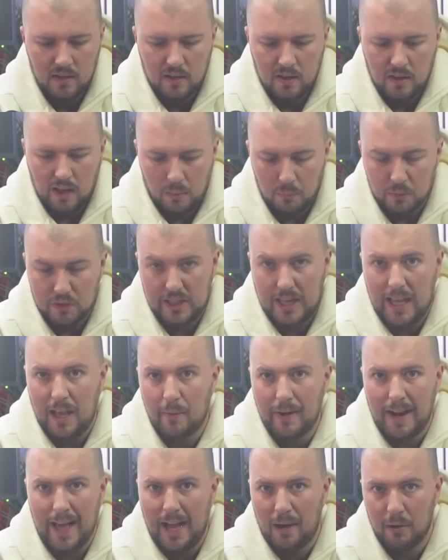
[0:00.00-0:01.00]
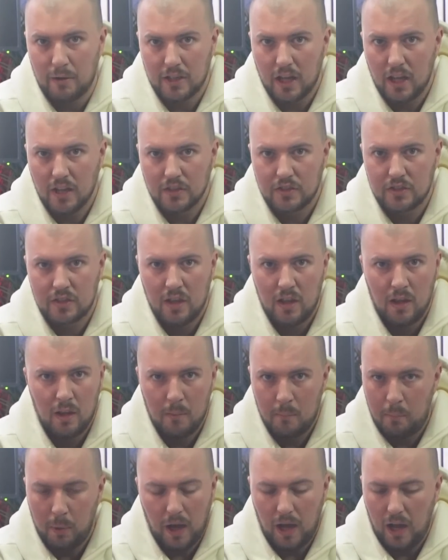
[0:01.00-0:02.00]
And we'll see how an hour does.
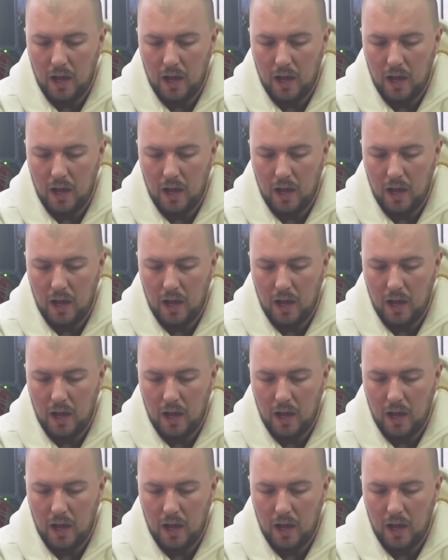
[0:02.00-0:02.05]
But